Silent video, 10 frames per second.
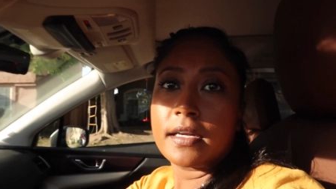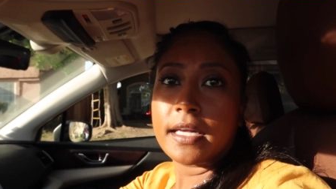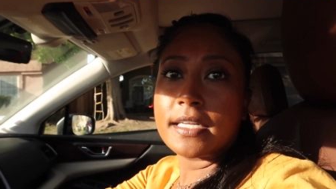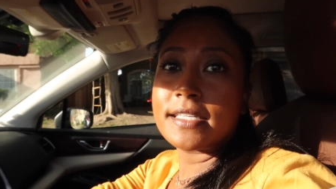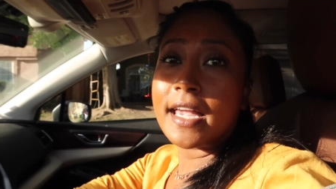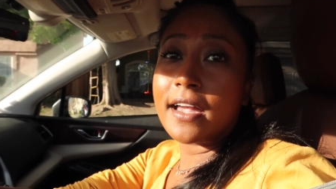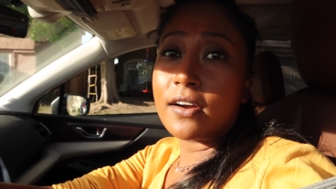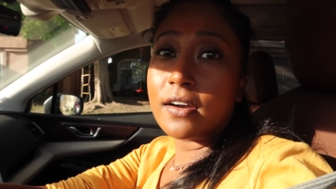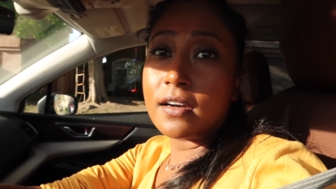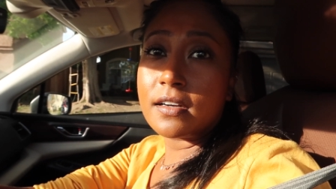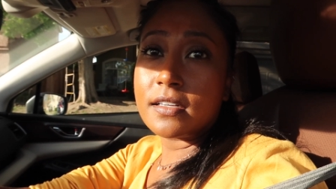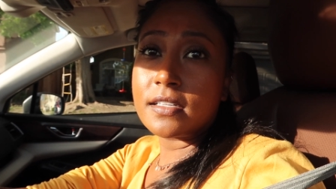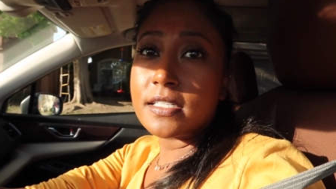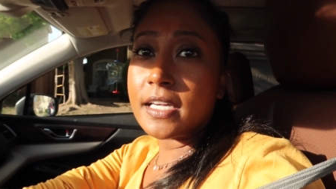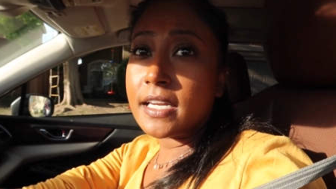get his hair
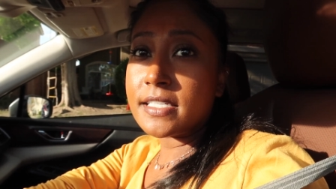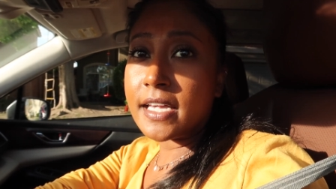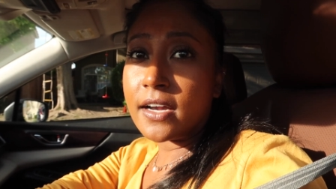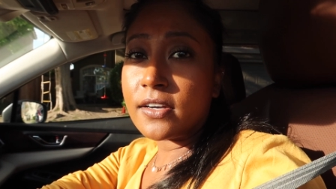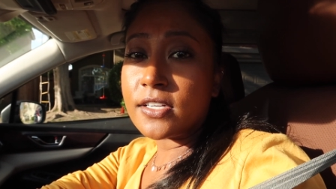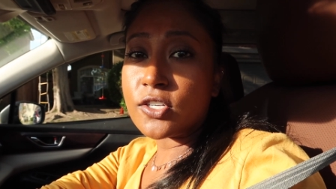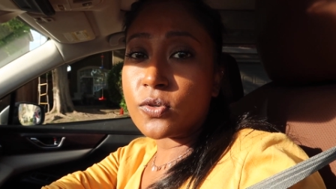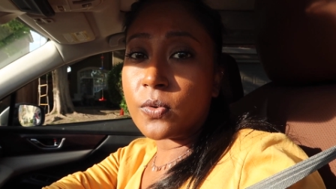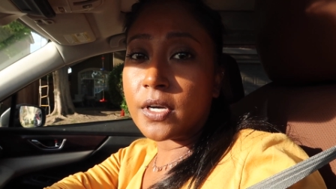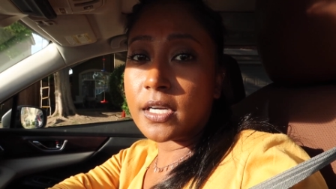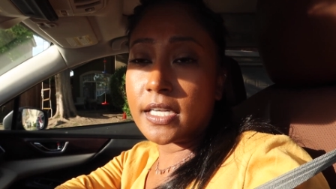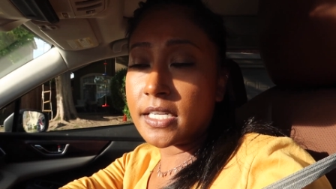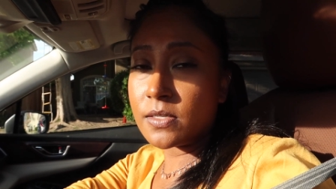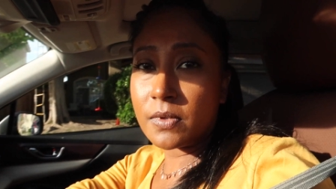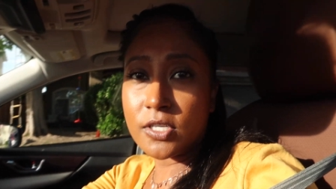to get his hair any shorter. He
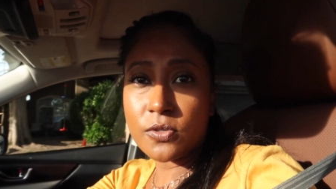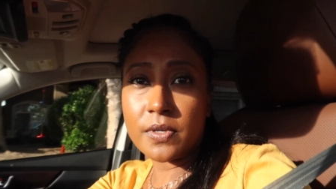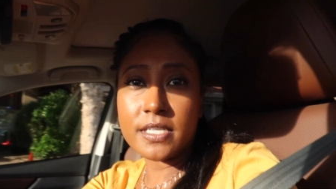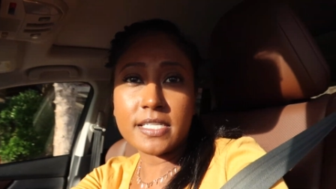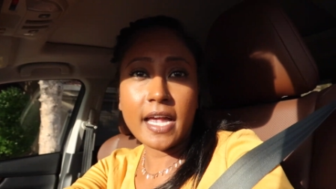doesn't want to shorten his